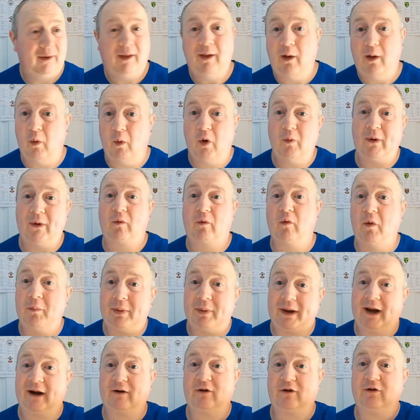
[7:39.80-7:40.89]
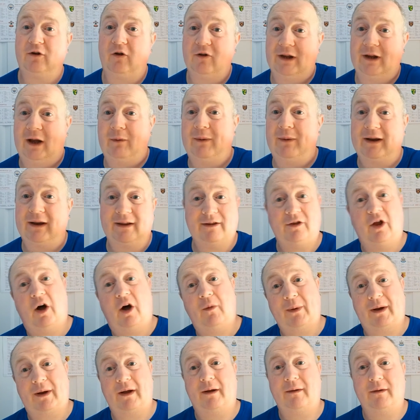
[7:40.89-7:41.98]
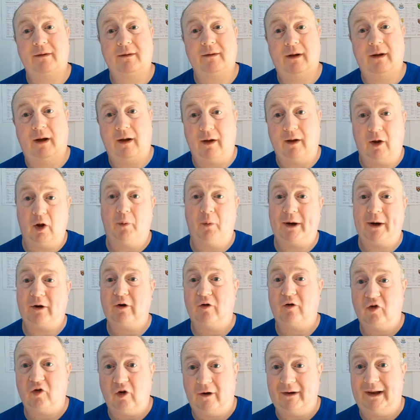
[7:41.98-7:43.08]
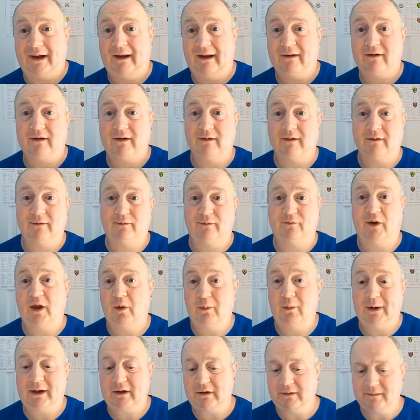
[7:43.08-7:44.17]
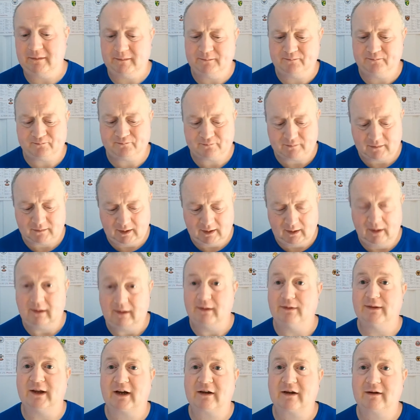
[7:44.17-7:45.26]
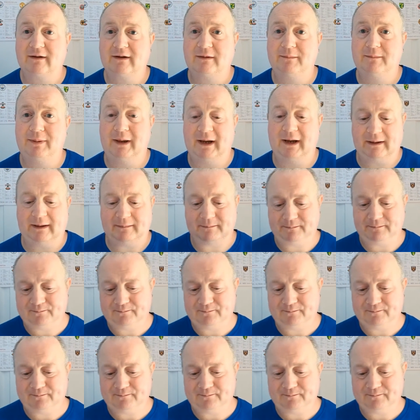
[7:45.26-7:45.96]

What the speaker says: one week, one player does that week, and another week, all player does something else the following week. Next player.